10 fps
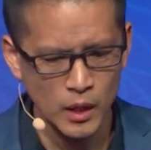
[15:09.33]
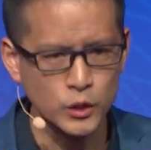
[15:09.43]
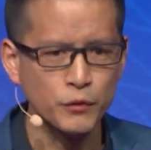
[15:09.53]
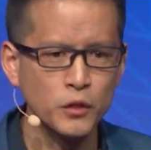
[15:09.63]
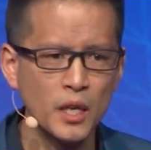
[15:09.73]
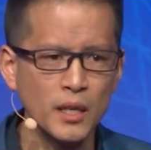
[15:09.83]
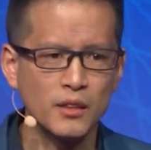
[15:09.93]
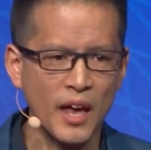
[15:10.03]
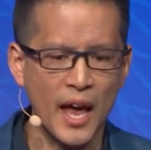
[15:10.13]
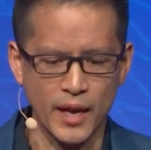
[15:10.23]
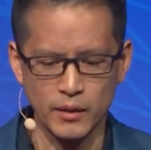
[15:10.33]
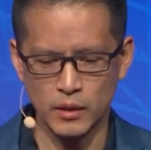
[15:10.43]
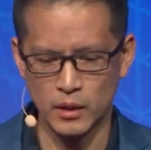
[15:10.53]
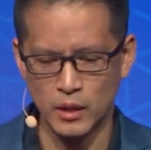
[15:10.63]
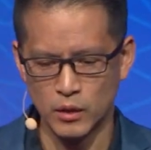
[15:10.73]
So if you take that,
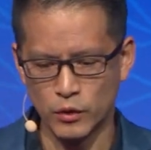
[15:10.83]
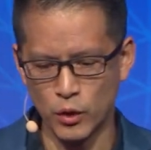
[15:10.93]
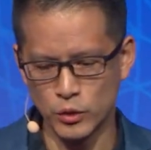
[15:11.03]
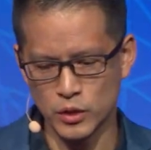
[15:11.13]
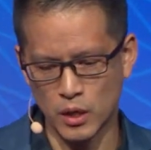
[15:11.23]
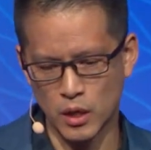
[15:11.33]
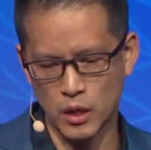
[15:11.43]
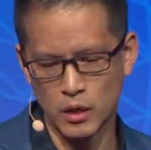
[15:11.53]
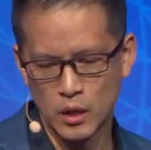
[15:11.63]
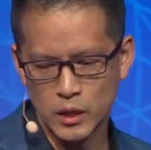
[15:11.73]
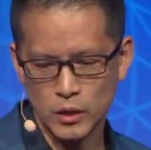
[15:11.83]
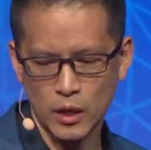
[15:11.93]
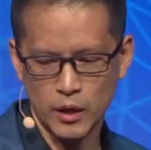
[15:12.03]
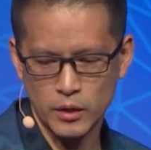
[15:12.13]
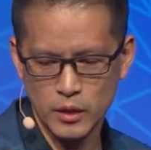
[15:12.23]
those are, you
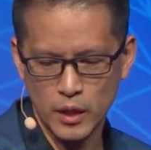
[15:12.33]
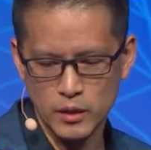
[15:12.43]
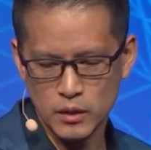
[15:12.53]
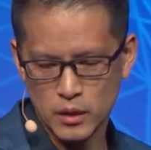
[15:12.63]
know, I,